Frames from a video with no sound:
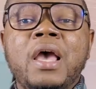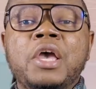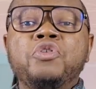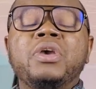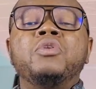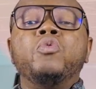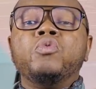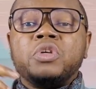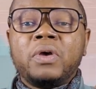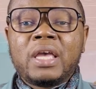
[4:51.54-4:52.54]
You can
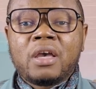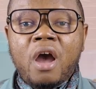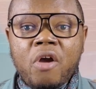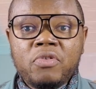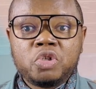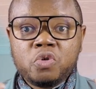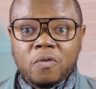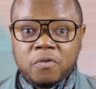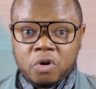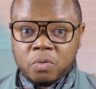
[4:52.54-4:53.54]
also encourage your
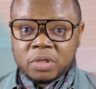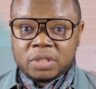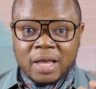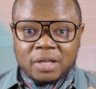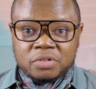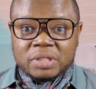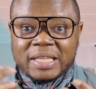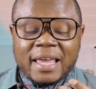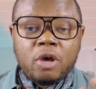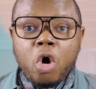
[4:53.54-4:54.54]
followers to
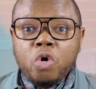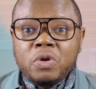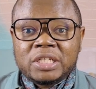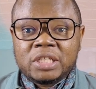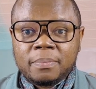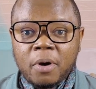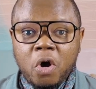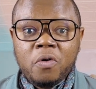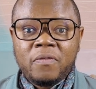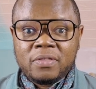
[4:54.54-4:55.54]
take ownership
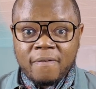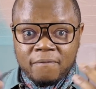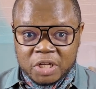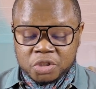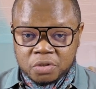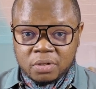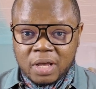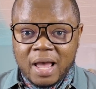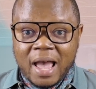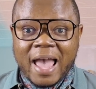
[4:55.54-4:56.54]
over the vision
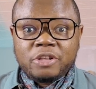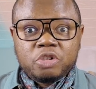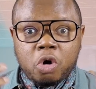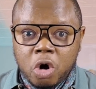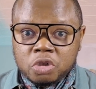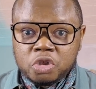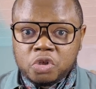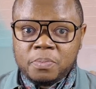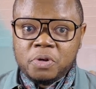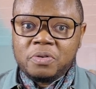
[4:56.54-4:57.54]
and to
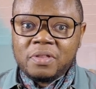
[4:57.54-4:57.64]
contribute